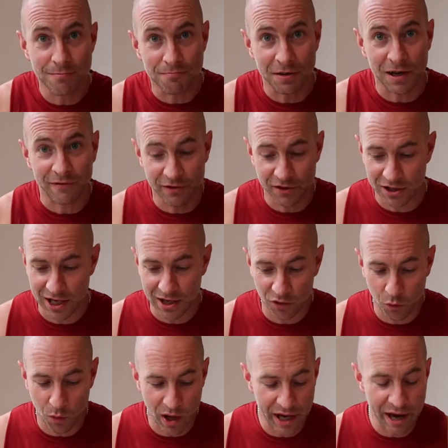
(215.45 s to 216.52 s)
breakfast out of
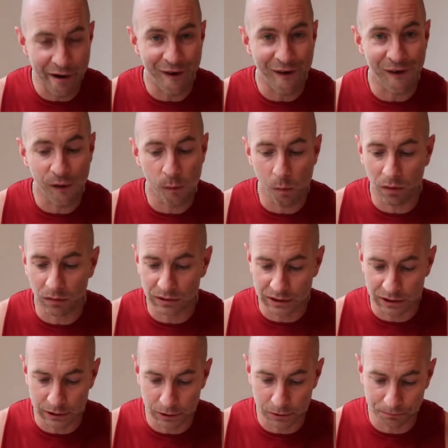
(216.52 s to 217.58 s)
the way. I'm
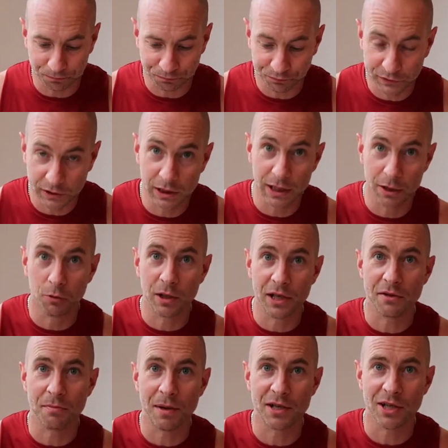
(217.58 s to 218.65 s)
going to clear all
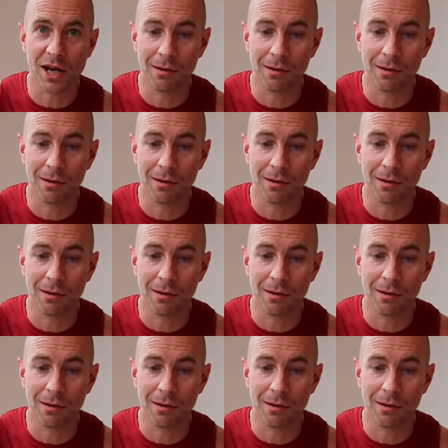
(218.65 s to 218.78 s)
this mess